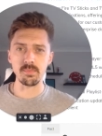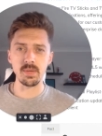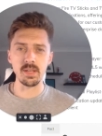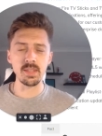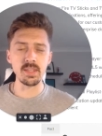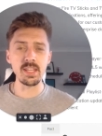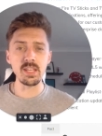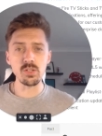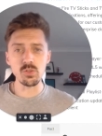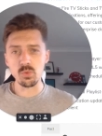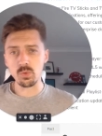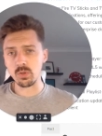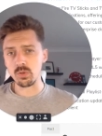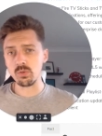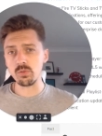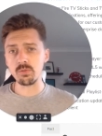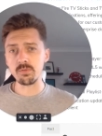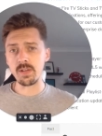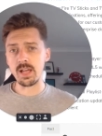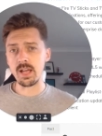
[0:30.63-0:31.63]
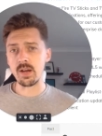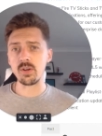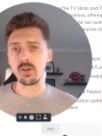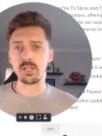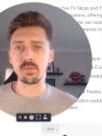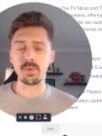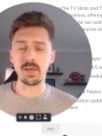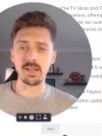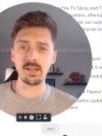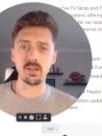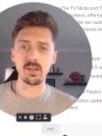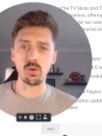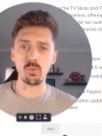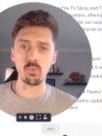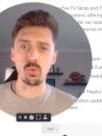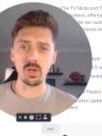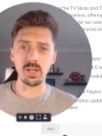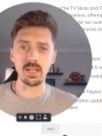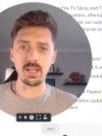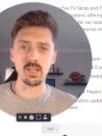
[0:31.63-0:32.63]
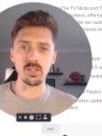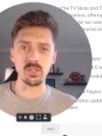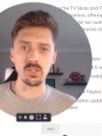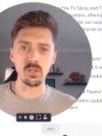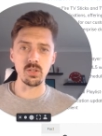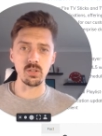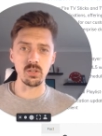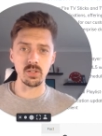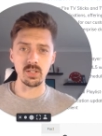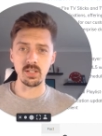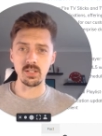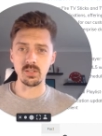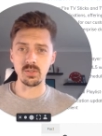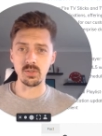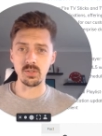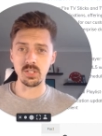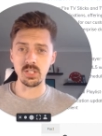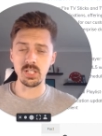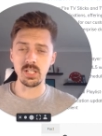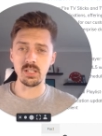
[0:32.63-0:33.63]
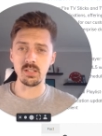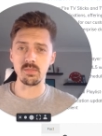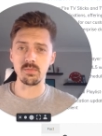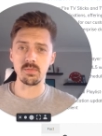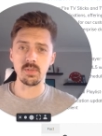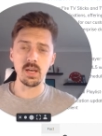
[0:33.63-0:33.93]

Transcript: And these will all vary depending on what it is that you're looking to achieve.